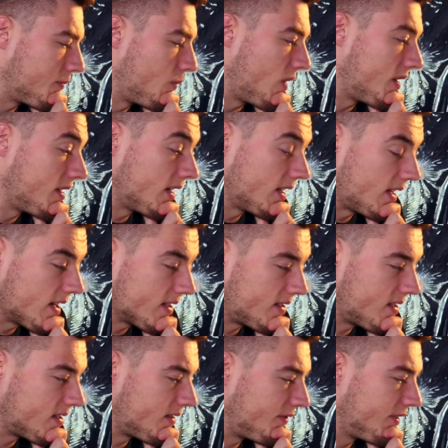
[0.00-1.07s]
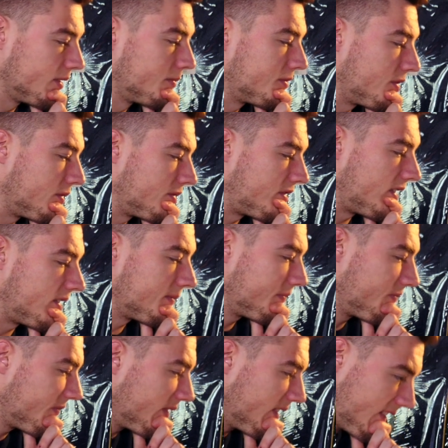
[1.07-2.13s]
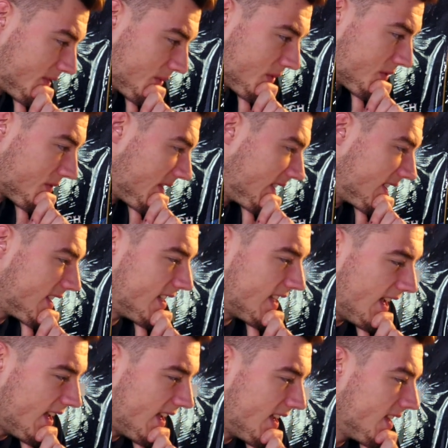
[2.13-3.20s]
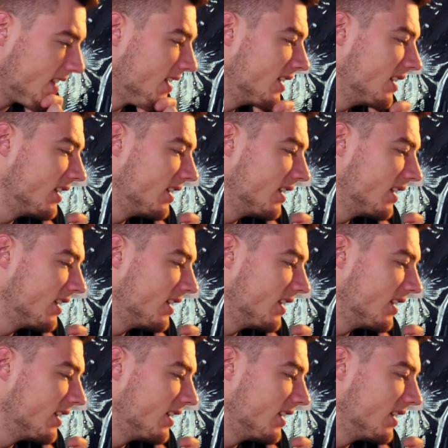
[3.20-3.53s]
where they can access the film. So I'll say, guess what's ready, yay,